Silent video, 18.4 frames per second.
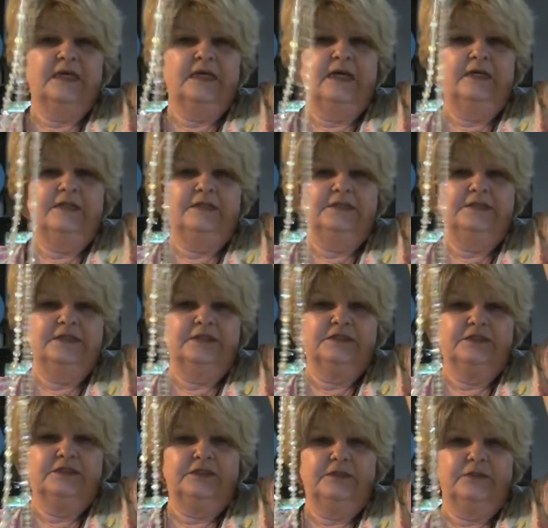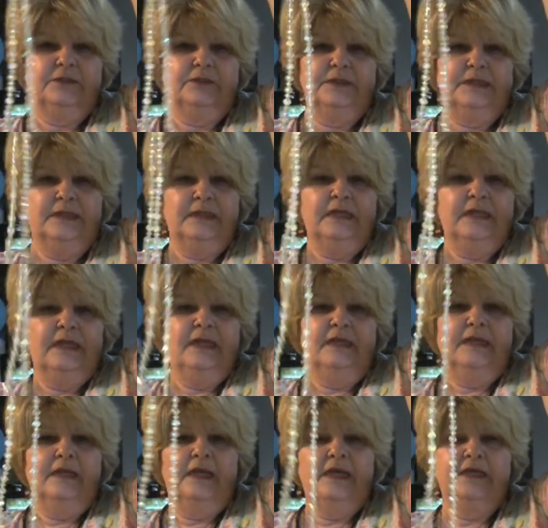I kind of just do it
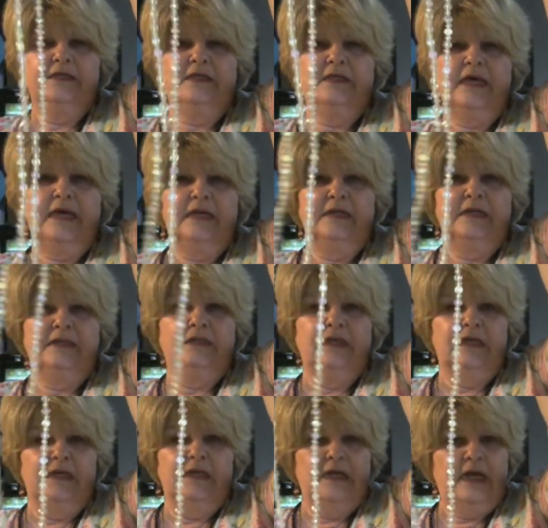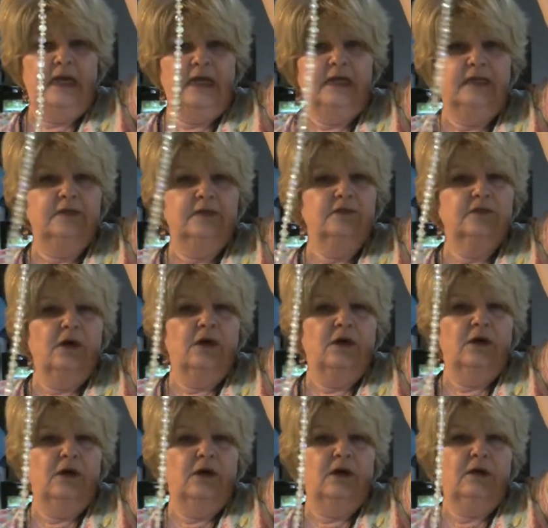like that and let it hang
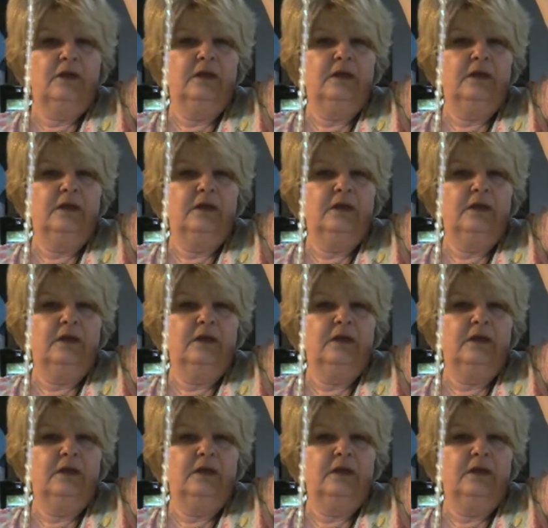long.